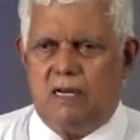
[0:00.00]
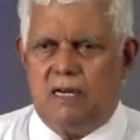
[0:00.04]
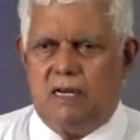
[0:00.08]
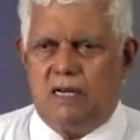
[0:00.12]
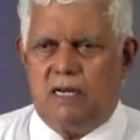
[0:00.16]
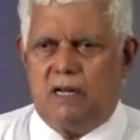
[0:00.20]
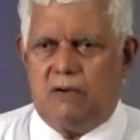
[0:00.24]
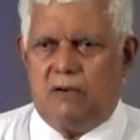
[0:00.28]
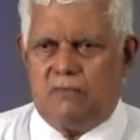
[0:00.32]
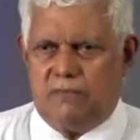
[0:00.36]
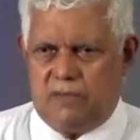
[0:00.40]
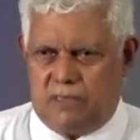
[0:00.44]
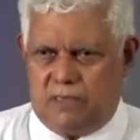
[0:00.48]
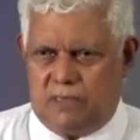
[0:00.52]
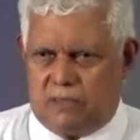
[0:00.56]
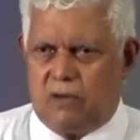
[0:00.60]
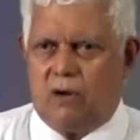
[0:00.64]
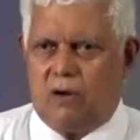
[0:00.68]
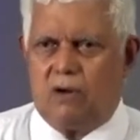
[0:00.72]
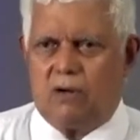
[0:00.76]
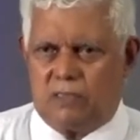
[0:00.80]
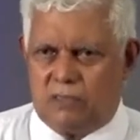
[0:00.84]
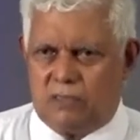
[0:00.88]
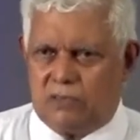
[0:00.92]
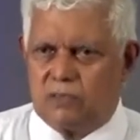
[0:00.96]
Now, we
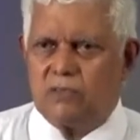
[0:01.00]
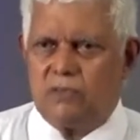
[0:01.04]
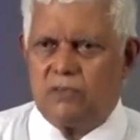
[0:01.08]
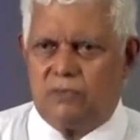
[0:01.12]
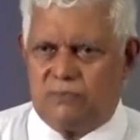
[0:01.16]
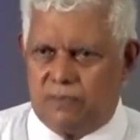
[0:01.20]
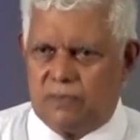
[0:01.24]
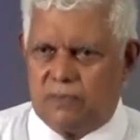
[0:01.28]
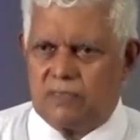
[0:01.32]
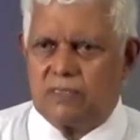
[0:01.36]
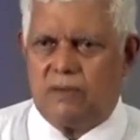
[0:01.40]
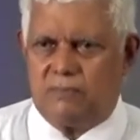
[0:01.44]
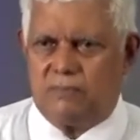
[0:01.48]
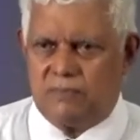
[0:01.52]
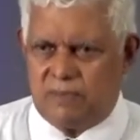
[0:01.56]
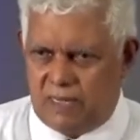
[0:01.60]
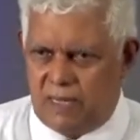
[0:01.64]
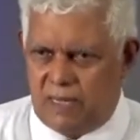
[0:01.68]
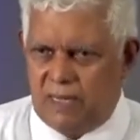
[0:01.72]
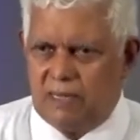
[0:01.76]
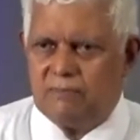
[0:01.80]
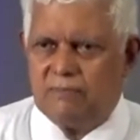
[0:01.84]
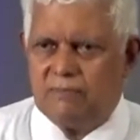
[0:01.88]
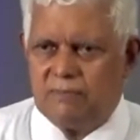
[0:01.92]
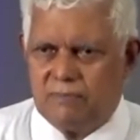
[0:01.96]
thought so for some time.
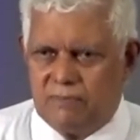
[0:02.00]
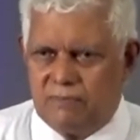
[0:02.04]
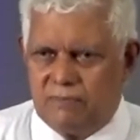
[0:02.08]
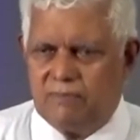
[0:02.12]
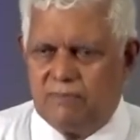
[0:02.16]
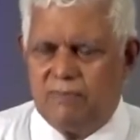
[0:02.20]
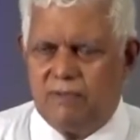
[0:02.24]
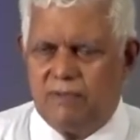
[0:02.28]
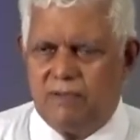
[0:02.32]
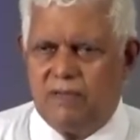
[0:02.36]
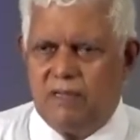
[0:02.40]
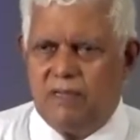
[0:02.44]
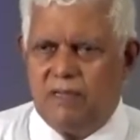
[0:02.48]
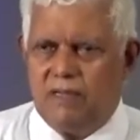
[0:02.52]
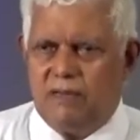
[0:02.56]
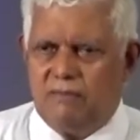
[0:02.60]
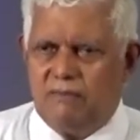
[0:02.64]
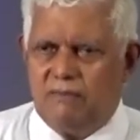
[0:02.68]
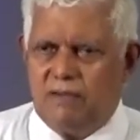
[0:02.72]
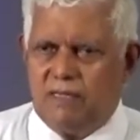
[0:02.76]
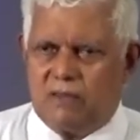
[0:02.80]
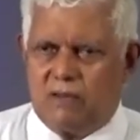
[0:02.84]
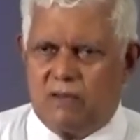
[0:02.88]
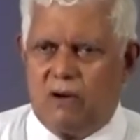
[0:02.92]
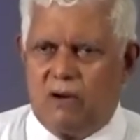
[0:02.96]

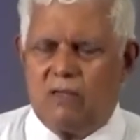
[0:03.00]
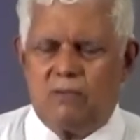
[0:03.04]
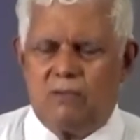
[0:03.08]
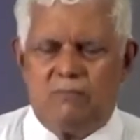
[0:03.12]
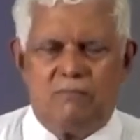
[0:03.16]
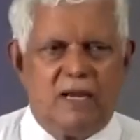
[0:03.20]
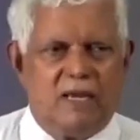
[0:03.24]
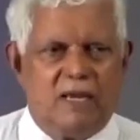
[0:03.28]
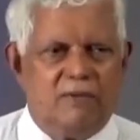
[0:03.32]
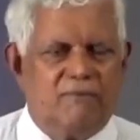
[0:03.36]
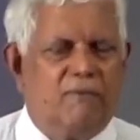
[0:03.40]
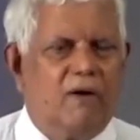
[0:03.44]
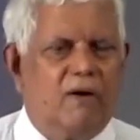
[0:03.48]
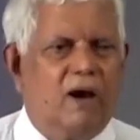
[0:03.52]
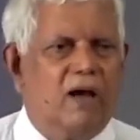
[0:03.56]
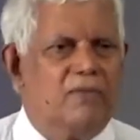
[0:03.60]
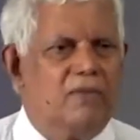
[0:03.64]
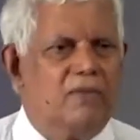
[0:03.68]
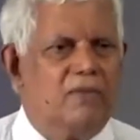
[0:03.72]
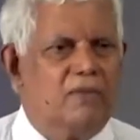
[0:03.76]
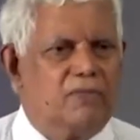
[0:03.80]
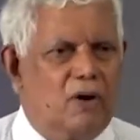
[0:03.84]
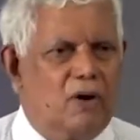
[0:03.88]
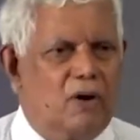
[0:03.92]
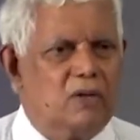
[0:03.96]
My
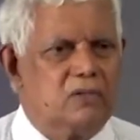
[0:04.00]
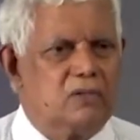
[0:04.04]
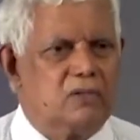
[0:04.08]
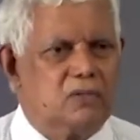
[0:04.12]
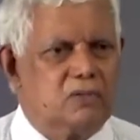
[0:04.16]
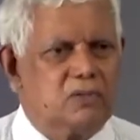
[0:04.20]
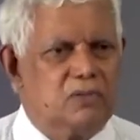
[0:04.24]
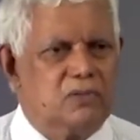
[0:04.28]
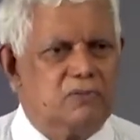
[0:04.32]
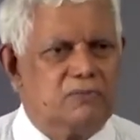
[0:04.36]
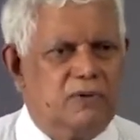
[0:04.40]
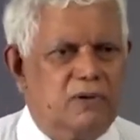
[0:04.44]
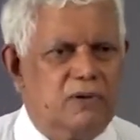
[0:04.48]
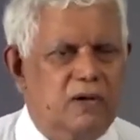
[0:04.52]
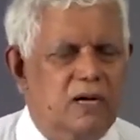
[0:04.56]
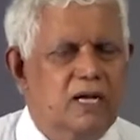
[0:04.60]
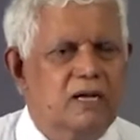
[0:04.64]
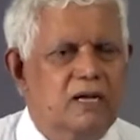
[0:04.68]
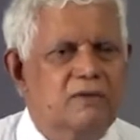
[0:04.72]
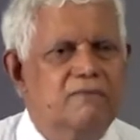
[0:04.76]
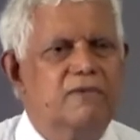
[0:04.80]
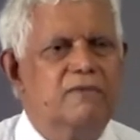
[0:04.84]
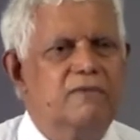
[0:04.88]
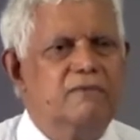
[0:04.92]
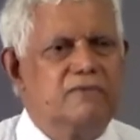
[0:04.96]
father thought so for
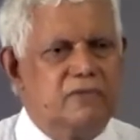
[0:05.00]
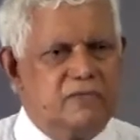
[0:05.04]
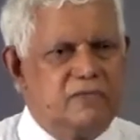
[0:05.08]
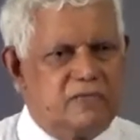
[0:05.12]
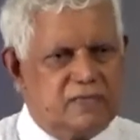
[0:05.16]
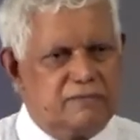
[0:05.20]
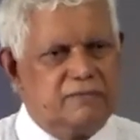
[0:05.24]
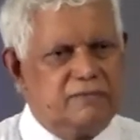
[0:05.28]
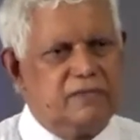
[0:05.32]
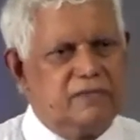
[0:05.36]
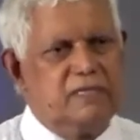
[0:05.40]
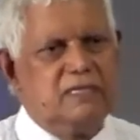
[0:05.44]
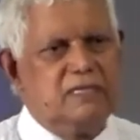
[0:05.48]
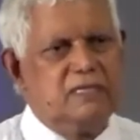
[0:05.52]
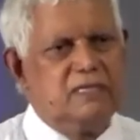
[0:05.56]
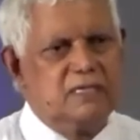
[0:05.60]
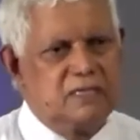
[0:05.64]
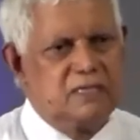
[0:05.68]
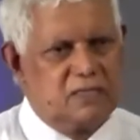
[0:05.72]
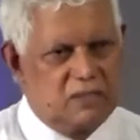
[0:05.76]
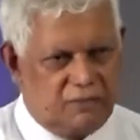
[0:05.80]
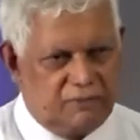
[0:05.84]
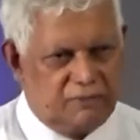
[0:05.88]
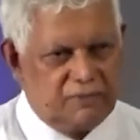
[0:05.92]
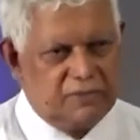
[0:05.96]
57
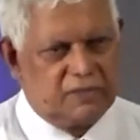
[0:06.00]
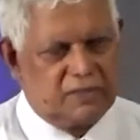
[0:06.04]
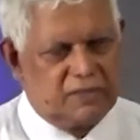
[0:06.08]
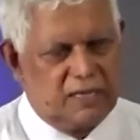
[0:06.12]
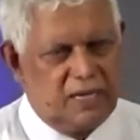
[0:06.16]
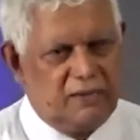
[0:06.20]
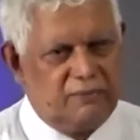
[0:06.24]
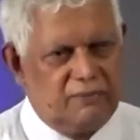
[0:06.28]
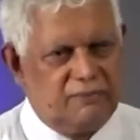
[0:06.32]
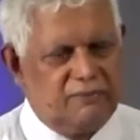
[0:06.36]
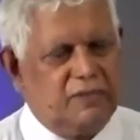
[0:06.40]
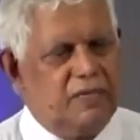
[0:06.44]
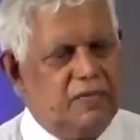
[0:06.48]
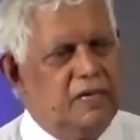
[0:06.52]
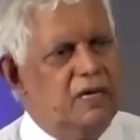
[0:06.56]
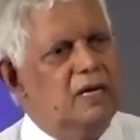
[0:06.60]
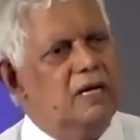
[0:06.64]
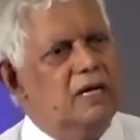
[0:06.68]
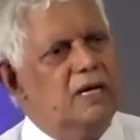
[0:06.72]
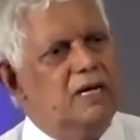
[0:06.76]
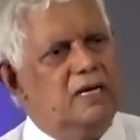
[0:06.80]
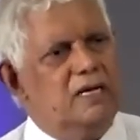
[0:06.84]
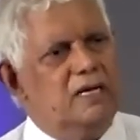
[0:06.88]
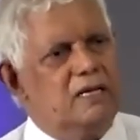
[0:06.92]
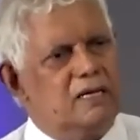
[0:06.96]
years of his life.
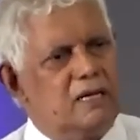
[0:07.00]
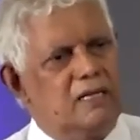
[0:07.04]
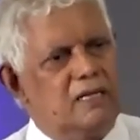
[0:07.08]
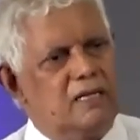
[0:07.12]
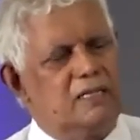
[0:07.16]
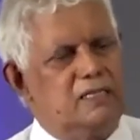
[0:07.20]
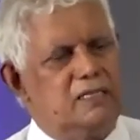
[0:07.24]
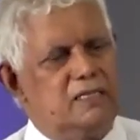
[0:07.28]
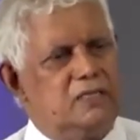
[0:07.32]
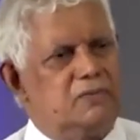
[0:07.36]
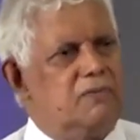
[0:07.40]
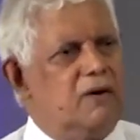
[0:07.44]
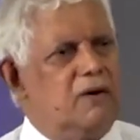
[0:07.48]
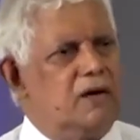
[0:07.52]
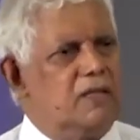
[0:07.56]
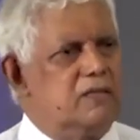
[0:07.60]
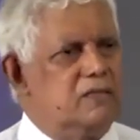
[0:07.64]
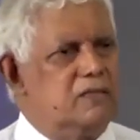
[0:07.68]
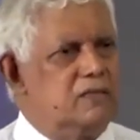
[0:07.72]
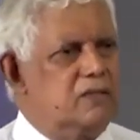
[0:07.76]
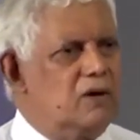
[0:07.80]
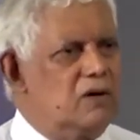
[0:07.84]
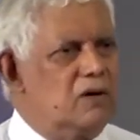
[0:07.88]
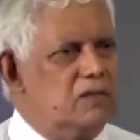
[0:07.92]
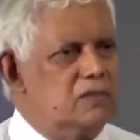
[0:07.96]
Hiranti's father
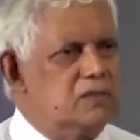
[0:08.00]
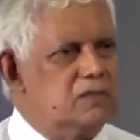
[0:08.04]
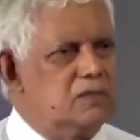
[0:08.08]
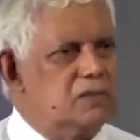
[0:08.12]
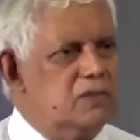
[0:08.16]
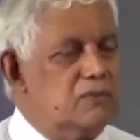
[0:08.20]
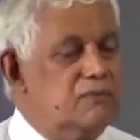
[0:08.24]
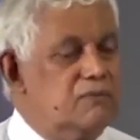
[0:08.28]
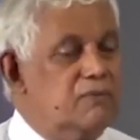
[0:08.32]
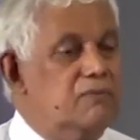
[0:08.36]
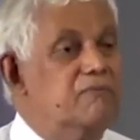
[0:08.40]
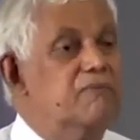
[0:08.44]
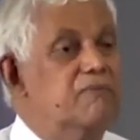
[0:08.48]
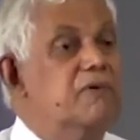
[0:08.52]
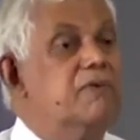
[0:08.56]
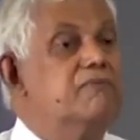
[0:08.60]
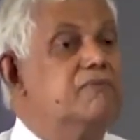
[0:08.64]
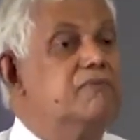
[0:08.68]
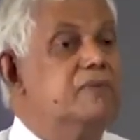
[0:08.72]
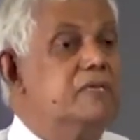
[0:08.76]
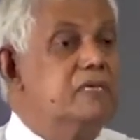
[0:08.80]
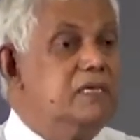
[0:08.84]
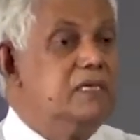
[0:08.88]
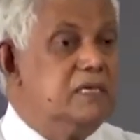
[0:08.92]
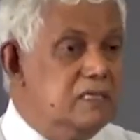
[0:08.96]
thought so for
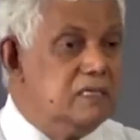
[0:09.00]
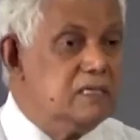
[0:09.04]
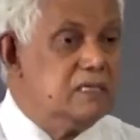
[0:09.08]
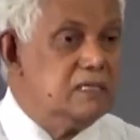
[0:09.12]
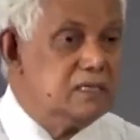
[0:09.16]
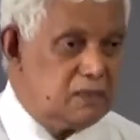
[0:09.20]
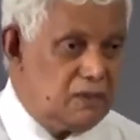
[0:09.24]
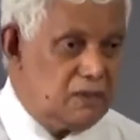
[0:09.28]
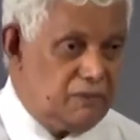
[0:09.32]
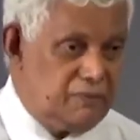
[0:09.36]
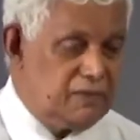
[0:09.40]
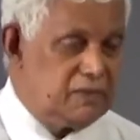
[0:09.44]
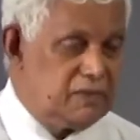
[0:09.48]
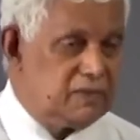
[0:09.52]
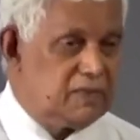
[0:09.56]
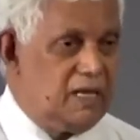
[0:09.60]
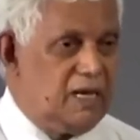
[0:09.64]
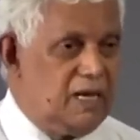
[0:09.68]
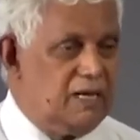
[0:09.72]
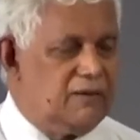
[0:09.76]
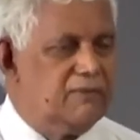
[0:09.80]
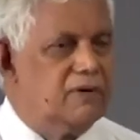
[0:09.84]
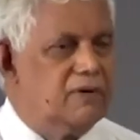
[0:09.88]
50 years of his life.